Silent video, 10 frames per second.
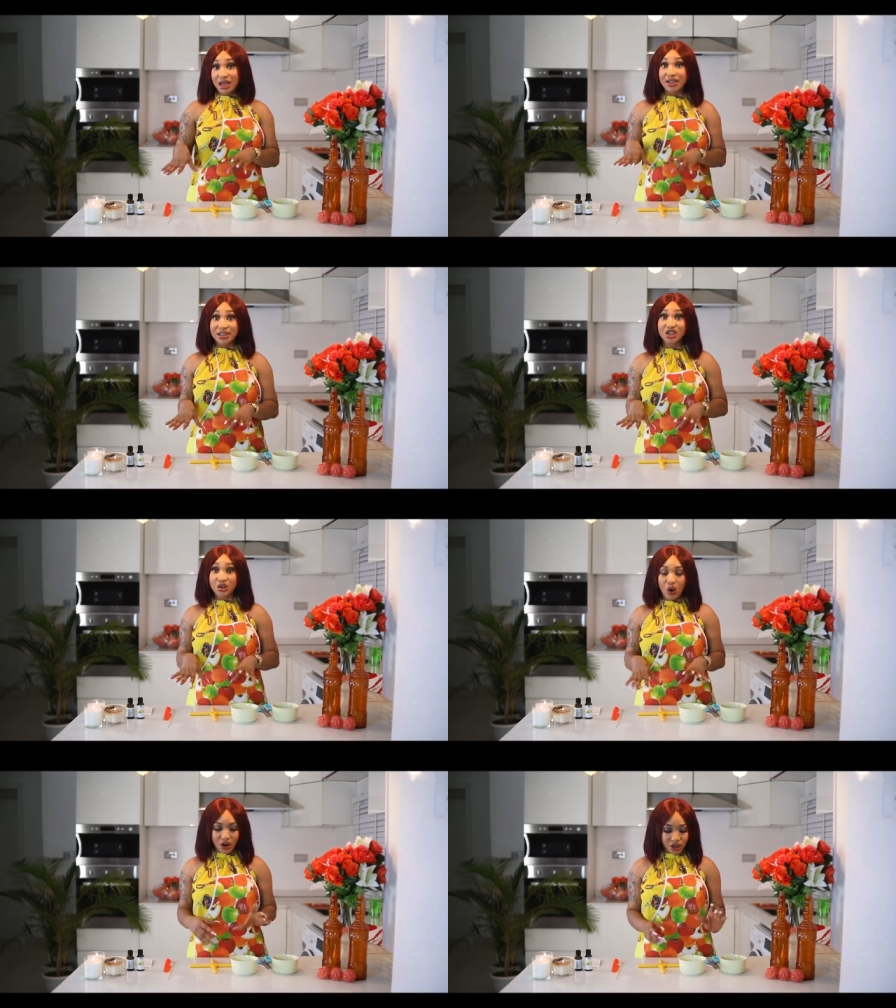
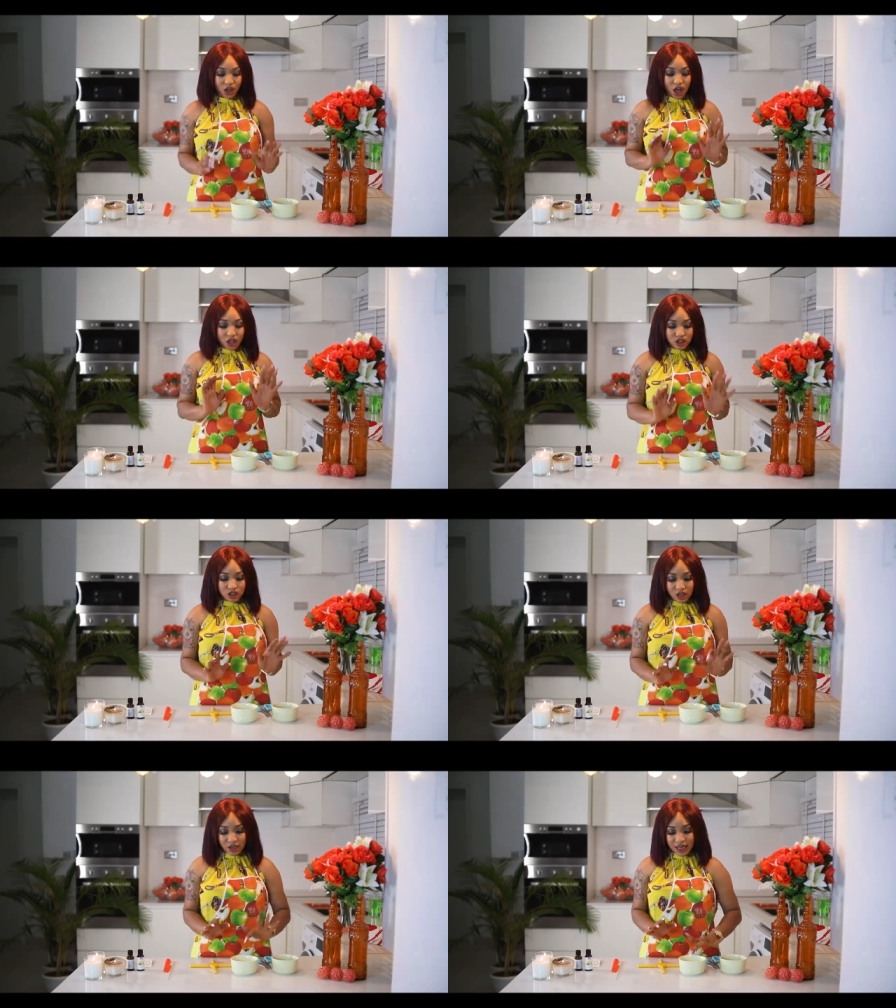essential oil. Do
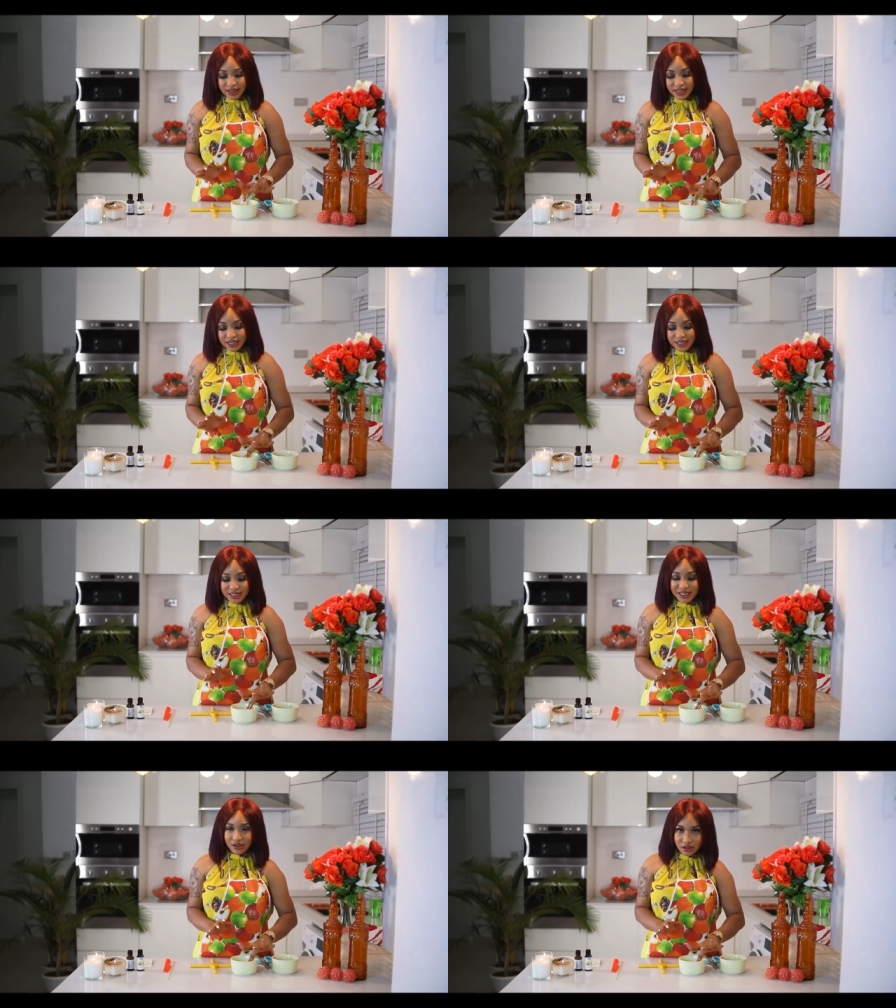not let this
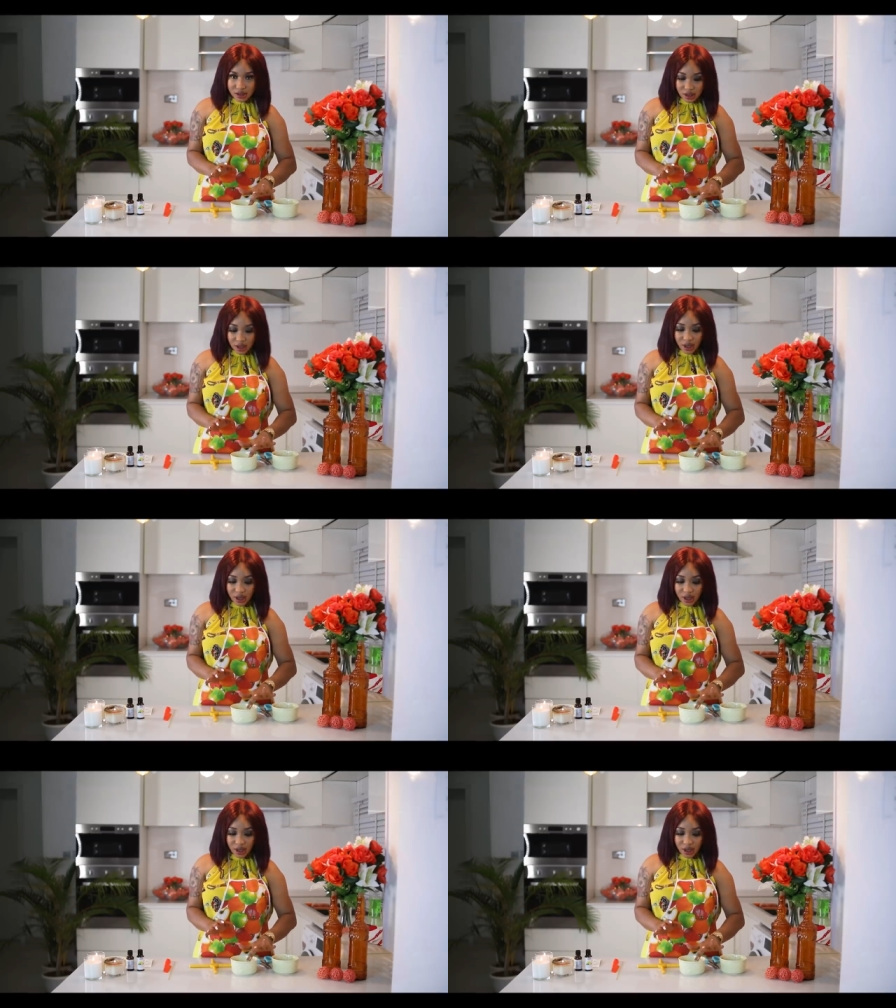tilt.